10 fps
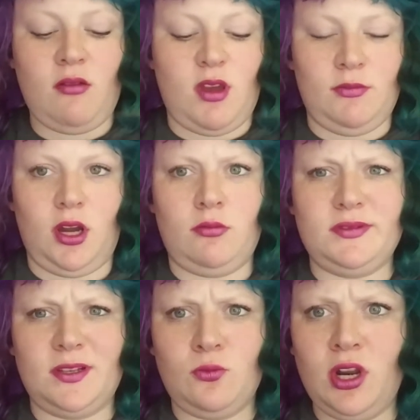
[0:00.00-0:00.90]
My mom
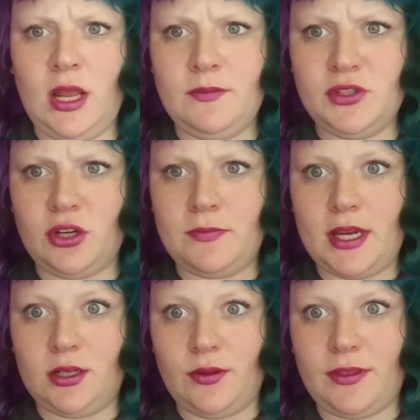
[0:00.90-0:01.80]
was like, what happened to your
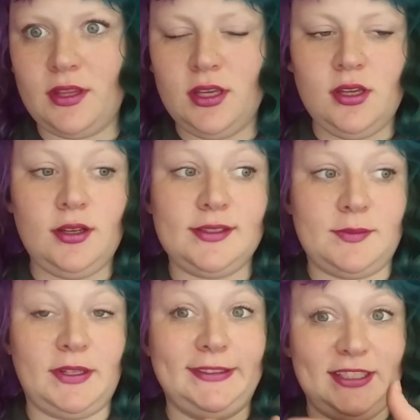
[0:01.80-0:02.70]
mouth? Because
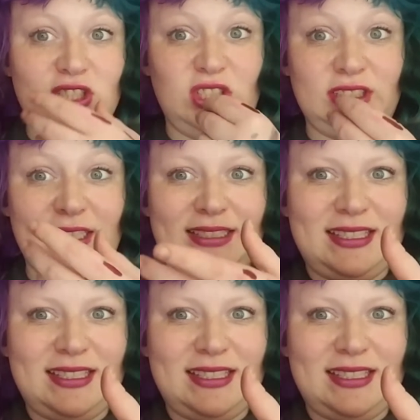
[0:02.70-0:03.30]
apparently it just looked like